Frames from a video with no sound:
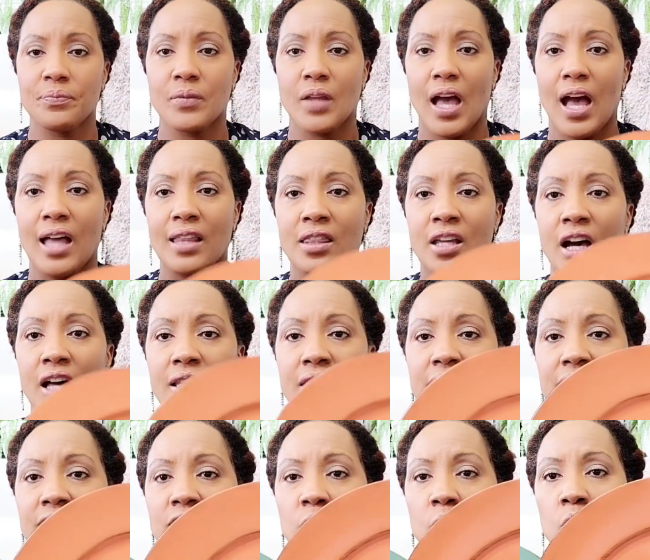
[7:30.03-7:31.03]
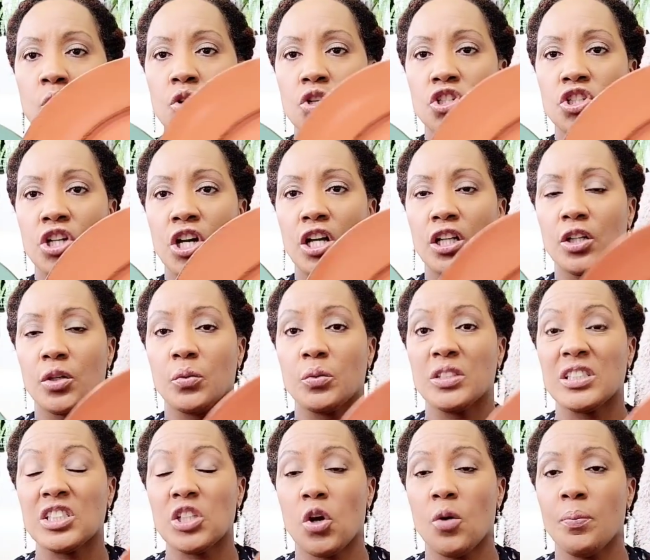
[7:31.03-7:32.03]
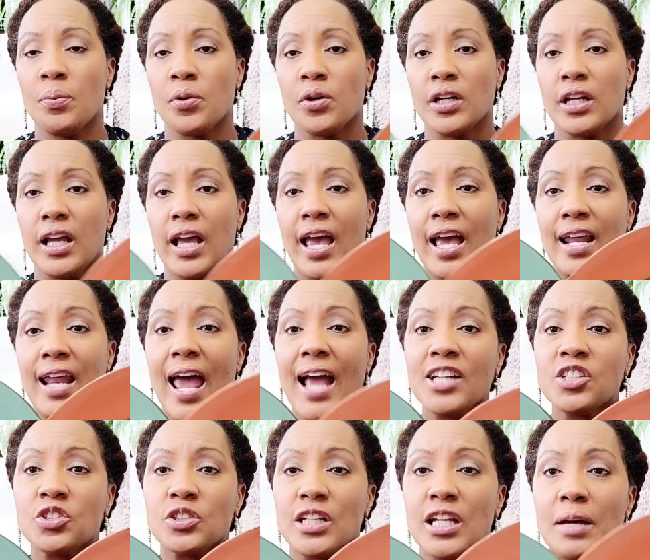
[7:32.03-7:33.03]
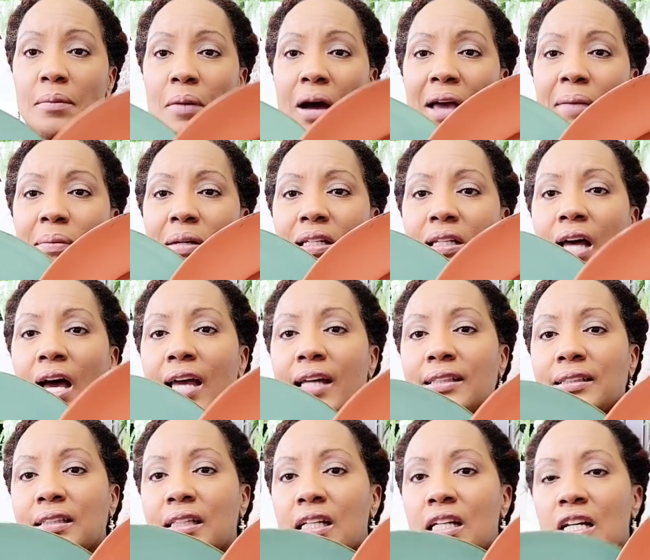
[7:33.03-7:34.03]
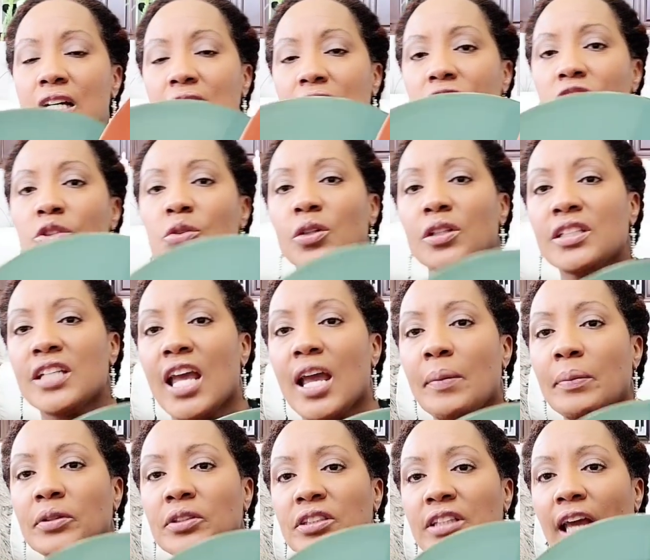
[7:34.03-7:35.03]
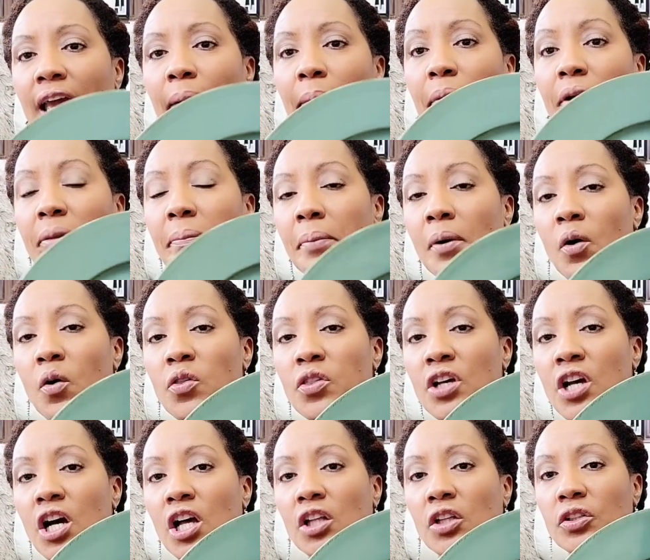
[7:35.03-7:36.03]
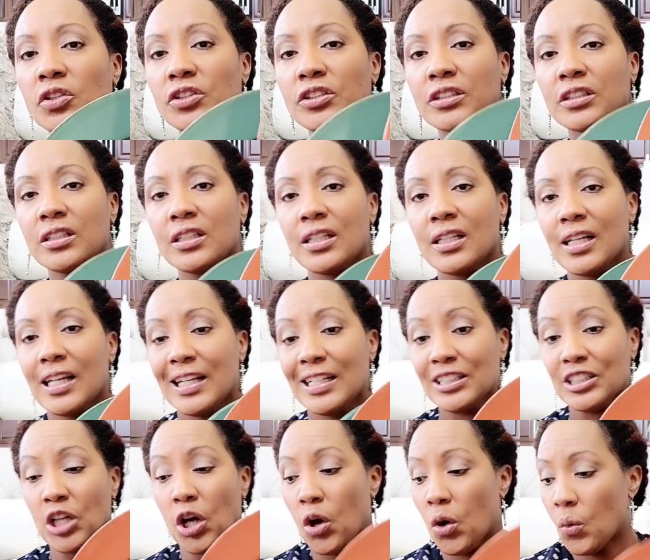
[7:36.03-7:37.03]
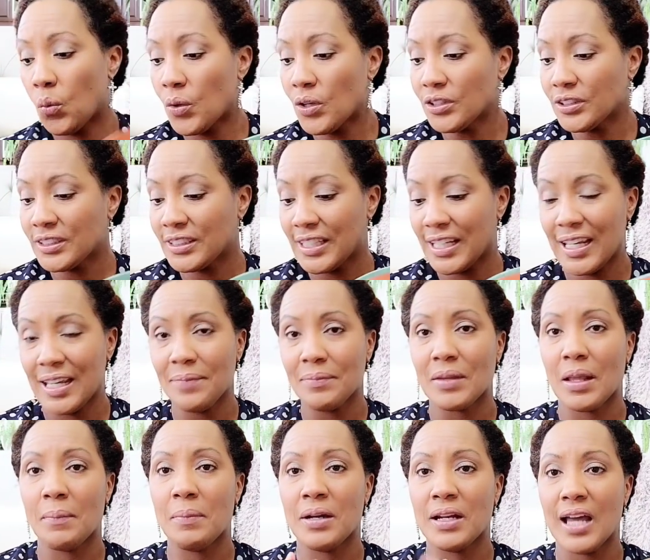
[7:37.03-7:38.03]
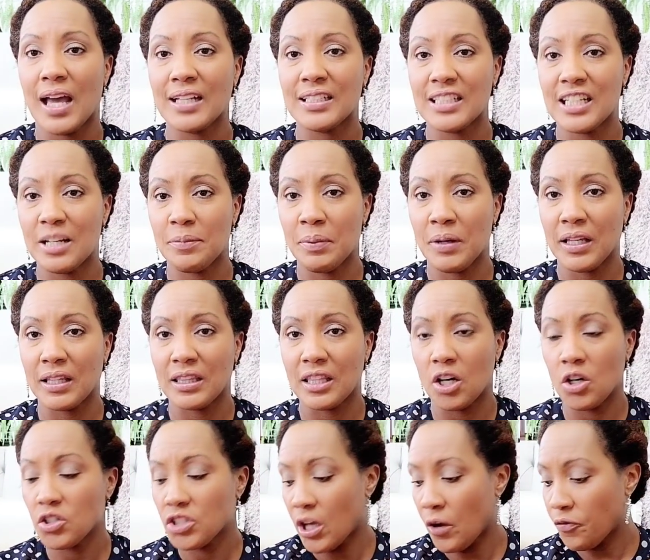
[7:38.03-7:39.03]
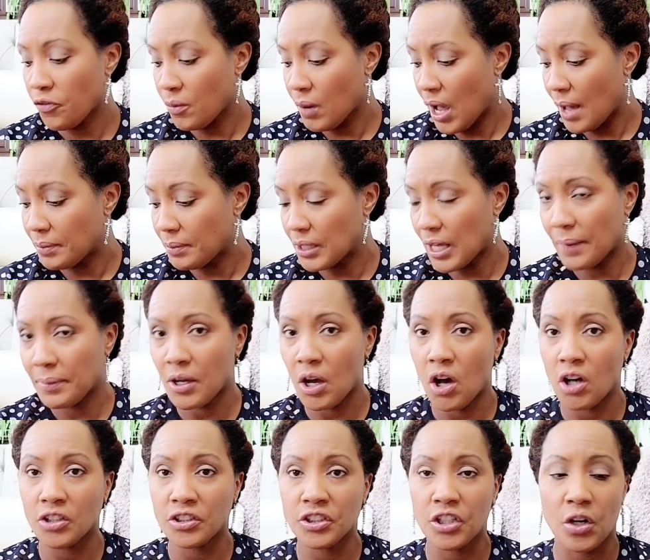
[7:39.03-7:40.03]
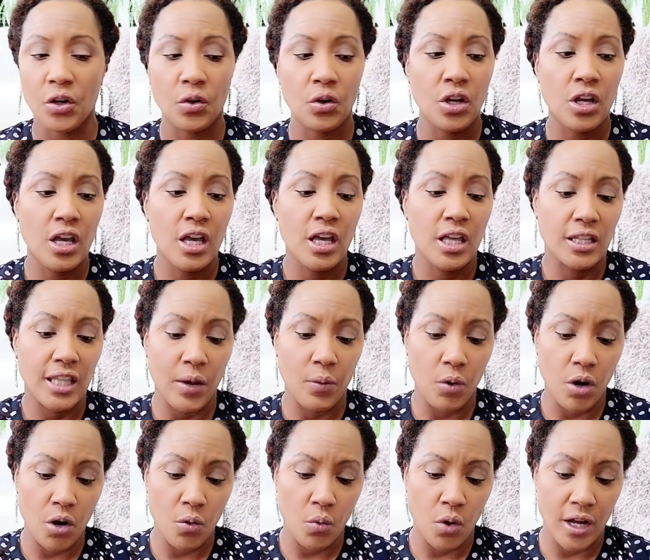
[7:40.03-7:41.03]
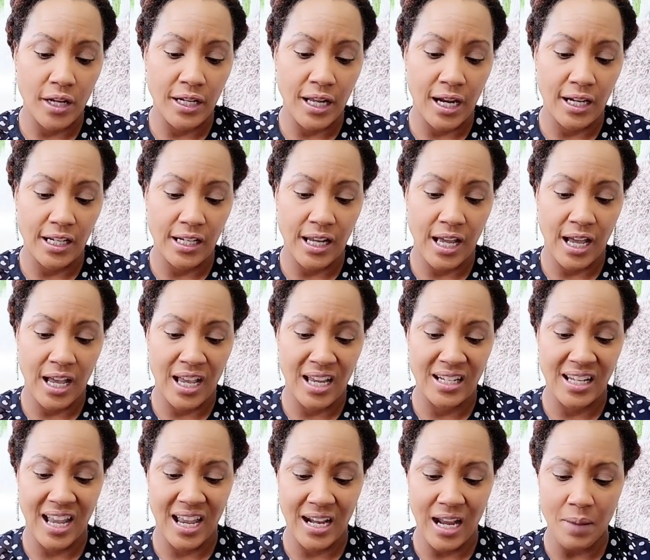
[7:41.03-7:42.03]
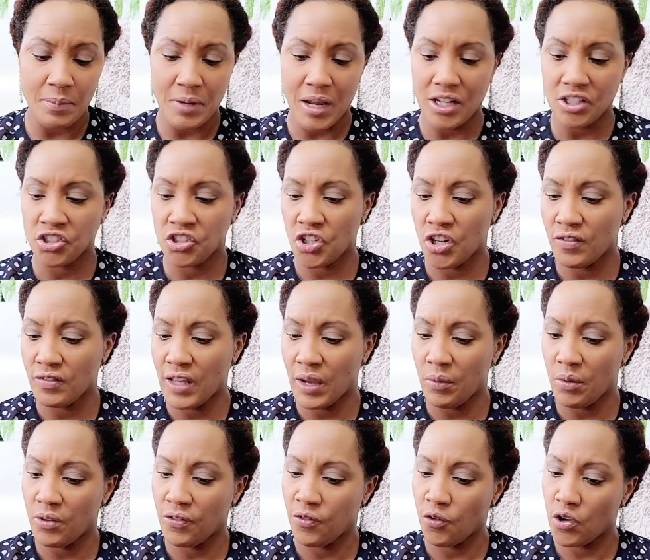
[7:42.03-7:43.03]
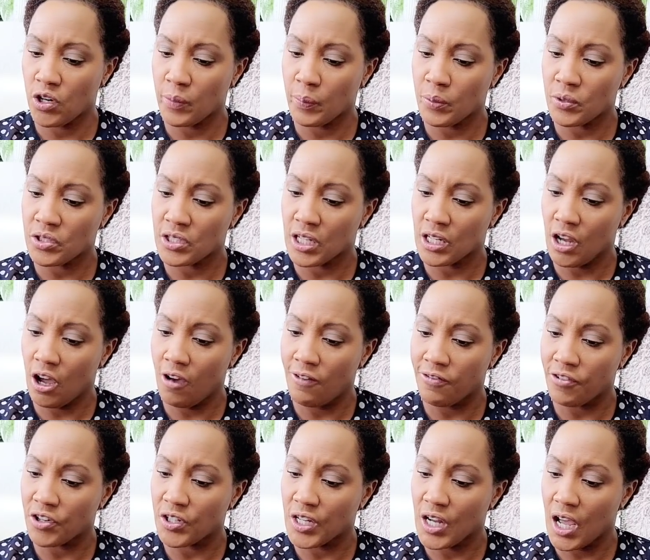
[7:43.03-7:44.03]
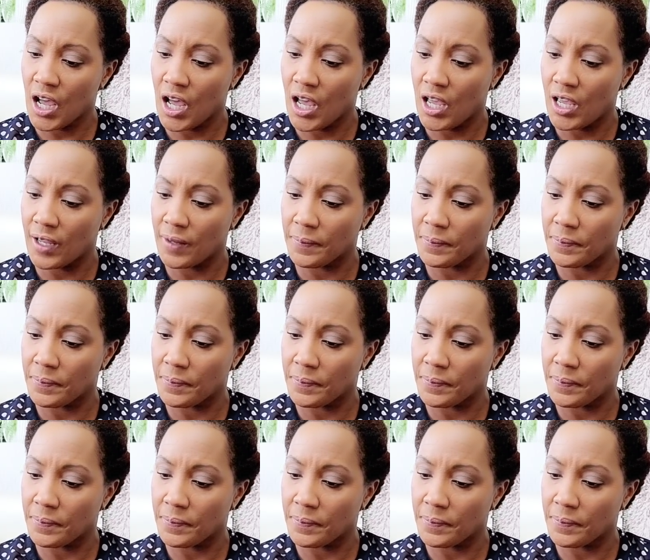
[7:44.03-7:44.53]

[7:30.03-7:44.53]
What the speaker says: I thought this orange color was so pretty, and actually it might be nice to do a tablescape with both colors. So we'll see, but I did pick those up from Hobby Lobby also. They were $1.99, and I'm not sure if they were 40% off or not.